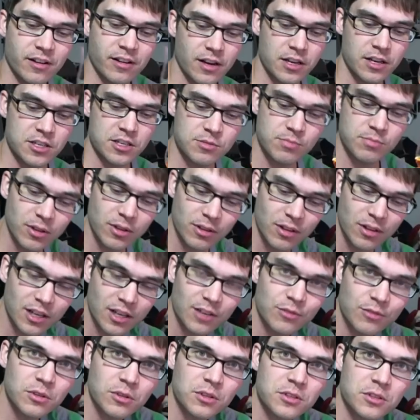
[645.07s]
I smelled
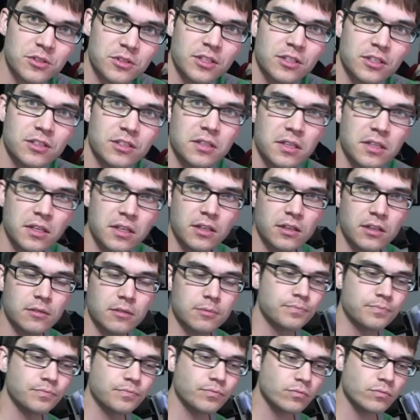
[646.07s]
Lagavulin 16
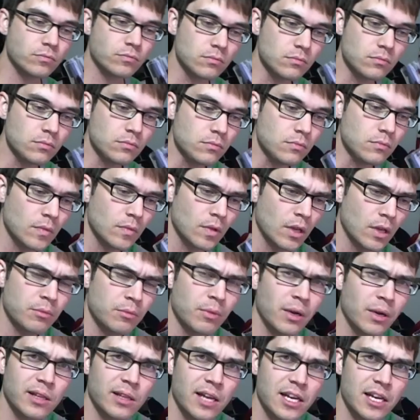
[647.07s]
in
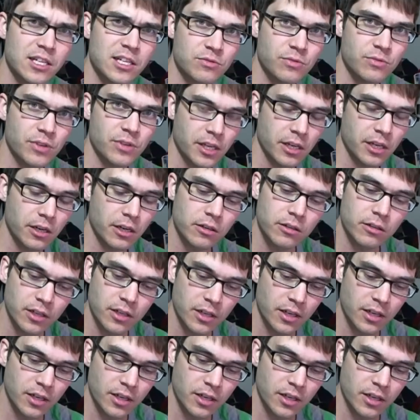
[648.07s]
my last video,